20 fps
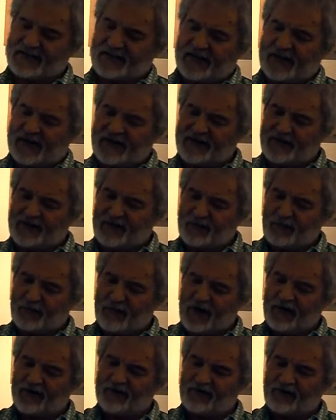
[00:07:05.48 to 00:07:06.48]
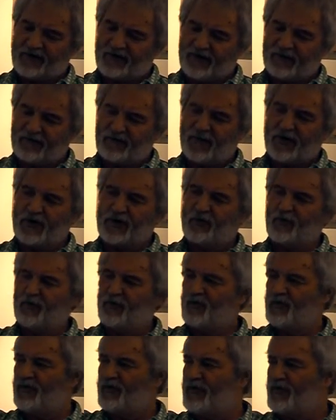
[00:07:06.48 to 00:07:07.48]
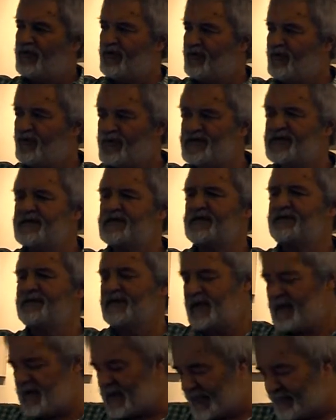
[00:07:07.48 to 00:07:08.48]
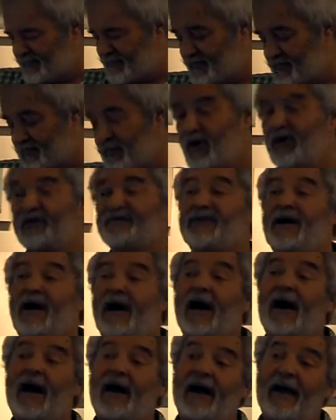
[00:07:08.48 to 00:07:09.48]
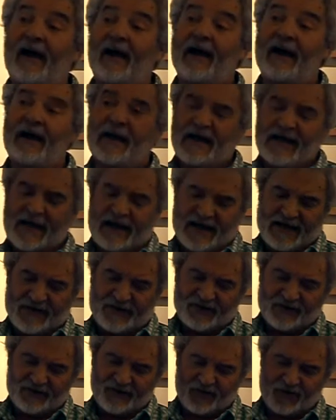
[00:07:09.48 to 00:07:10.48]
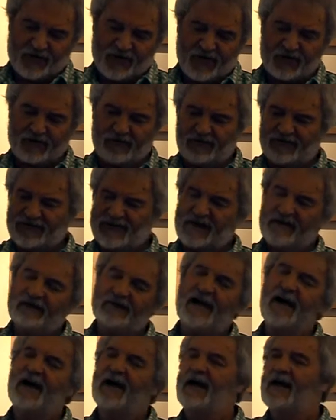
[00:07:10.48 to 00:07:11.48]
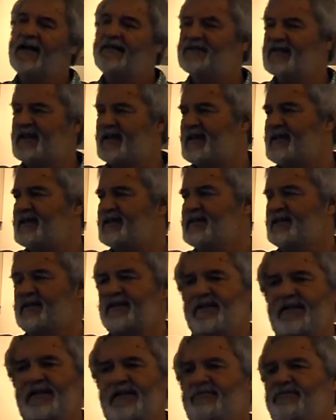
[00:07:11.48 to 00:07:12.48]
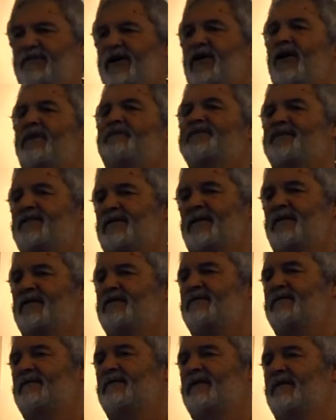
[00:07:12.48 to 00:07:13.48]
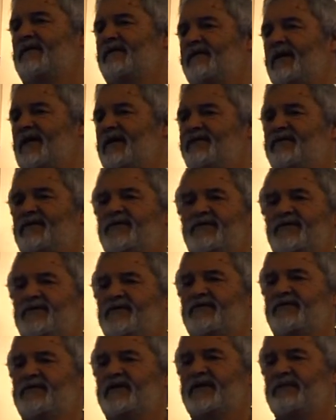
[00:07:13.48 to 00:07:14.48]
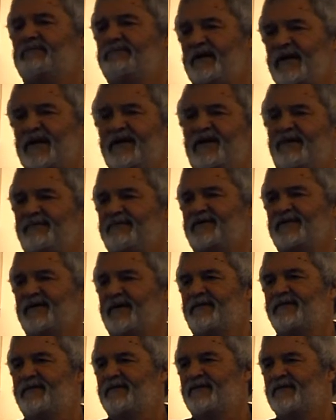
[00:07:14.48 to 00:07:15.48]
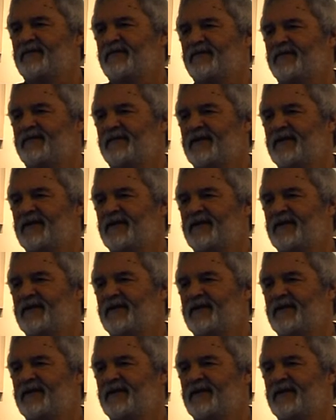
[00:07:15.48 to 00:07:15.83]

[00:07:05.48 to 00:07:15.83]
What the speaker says: like so much of what the wisdom that comes from on high and controls our lives, is the complete opposite of the truth, the complete opposite of the truth.